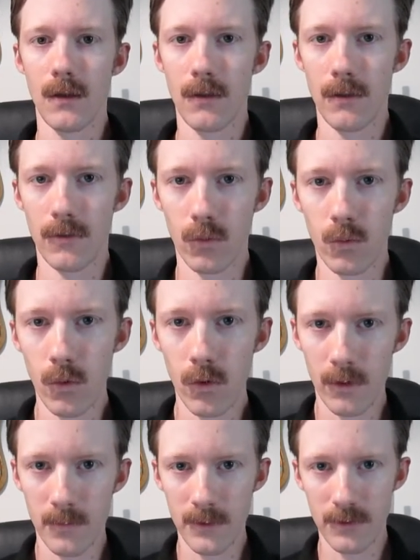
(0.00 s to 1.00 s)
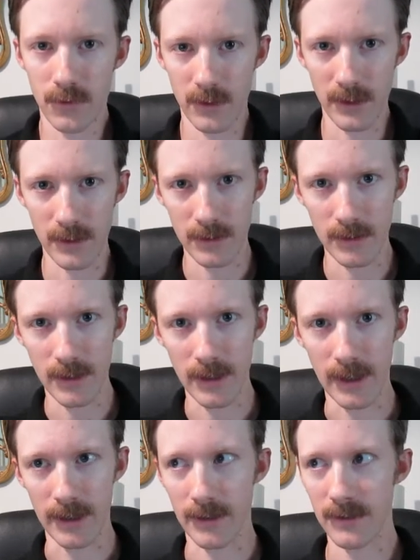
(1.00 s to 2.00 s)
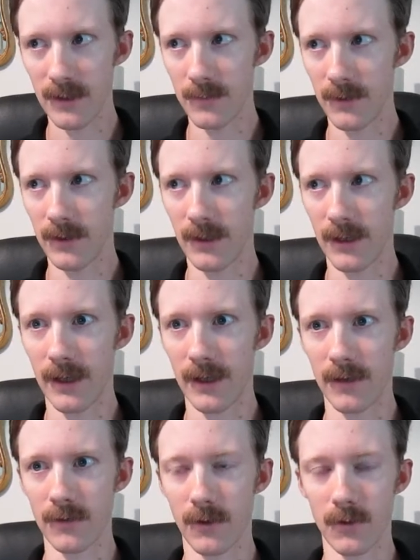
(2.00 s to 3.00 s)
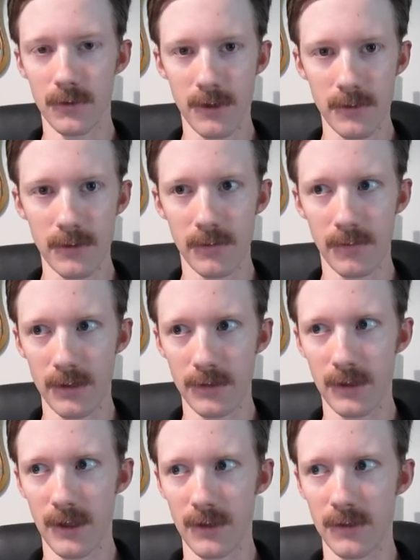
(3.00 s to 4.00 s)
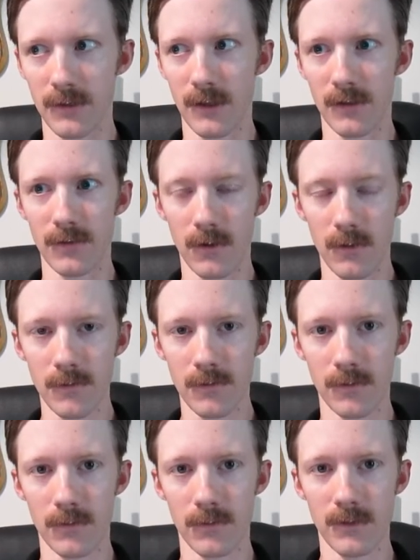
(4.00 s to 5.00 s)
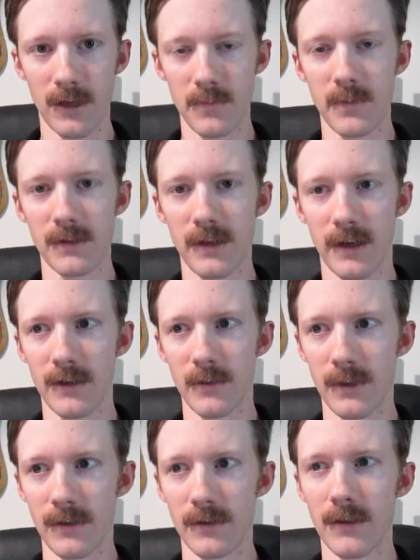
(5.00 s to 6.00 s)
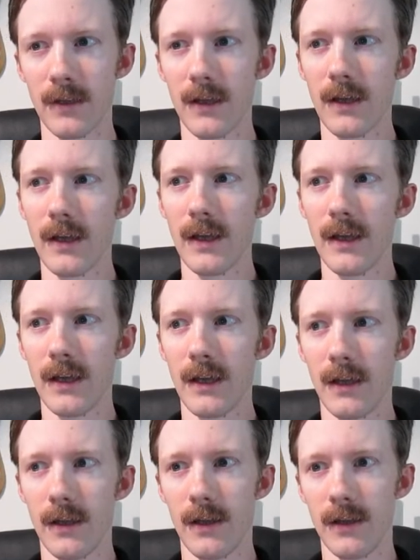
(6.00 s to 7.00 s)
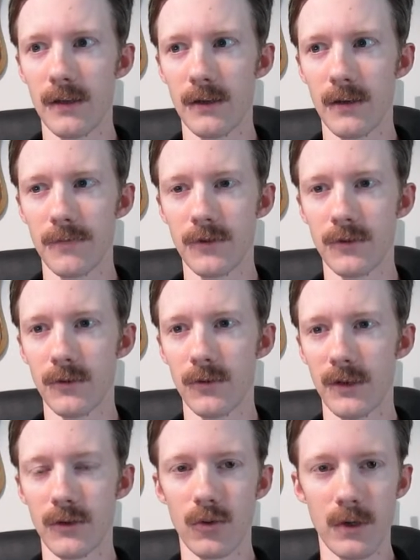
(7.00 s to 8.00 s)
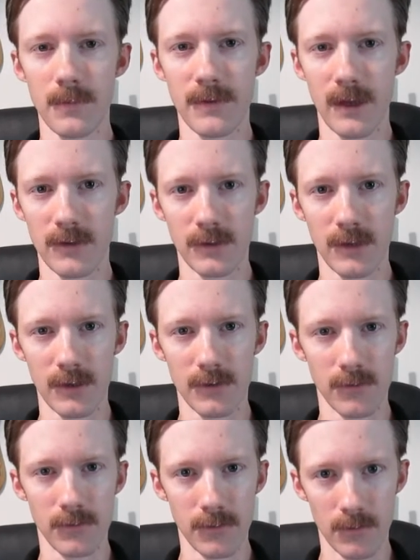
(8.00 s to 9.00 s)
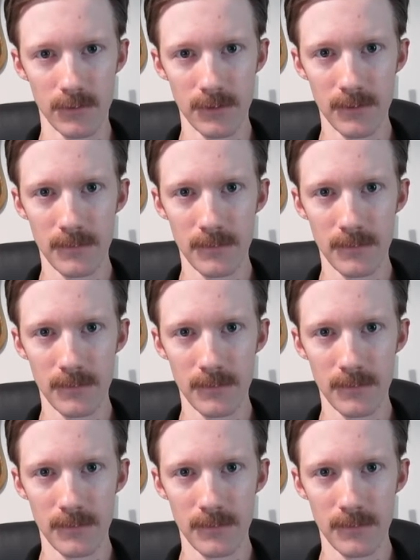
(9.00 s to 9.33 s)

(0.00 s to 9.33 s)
The war between academia and alternative education has also not been documented enough to equip the educational soldier.